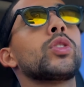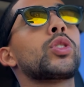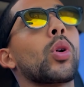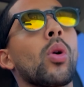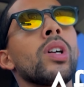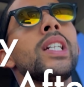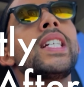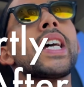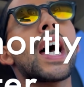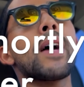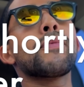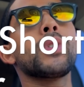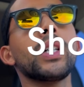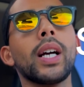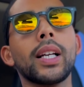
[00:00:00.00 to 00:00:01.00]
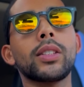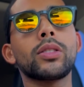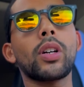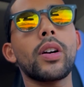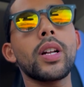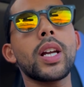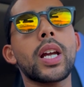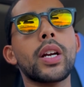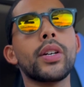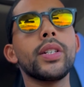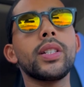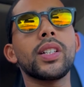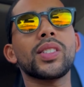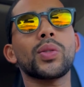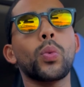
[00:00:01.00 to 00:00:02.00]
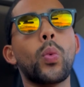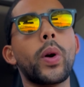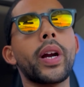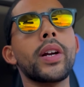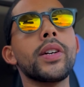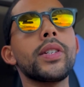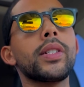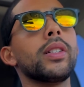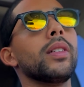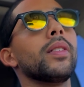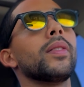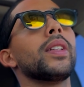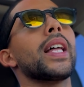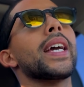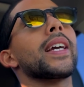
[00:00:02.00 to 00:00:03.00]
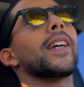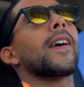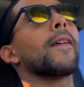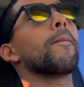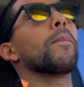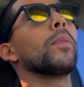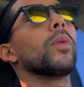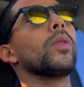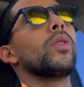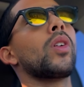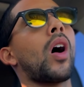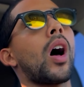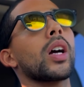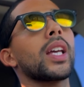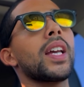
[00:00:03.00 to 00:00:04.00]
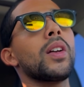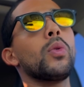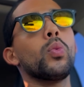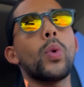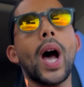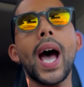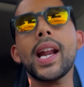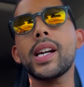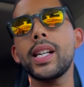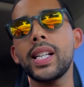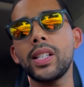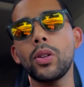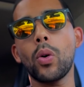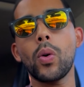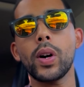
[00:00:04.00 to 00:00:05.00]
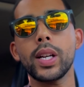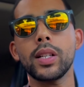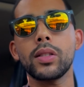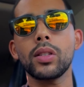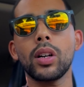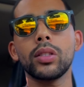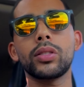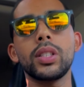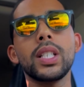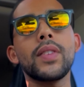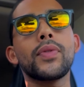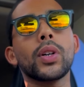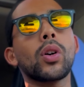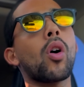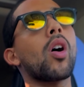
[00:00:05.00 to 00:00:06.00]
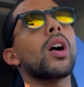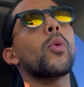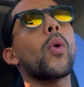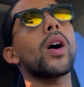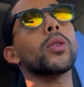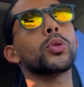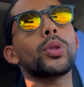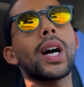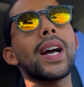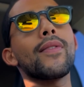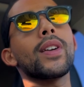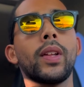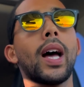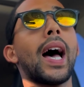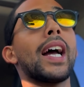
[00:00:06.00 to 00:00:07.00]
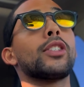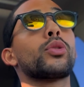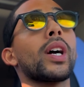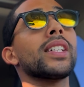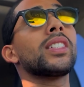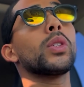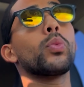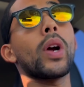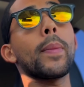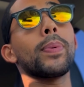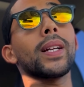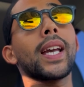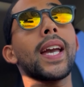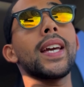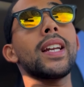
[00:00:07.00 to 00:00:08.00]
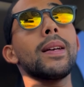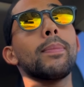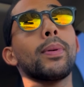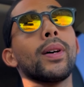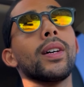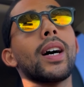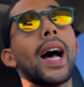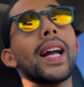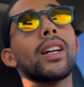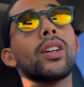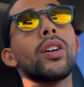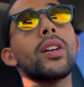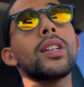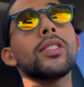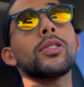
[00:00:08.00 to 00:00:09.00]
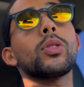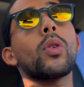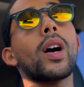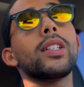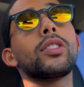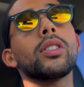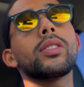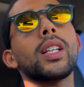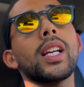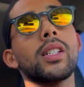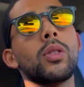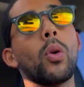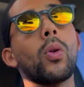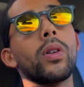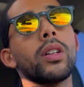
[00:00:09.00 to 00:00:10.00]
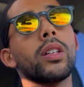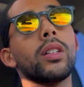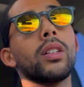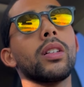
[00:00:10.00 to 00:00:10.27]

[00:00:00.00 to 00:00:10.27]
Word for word: Shortly after, I started hearing this weird, like knocking, rattling noise underneath the car while driving. I tried to replicate it, but I couldn't, so I just ignored it.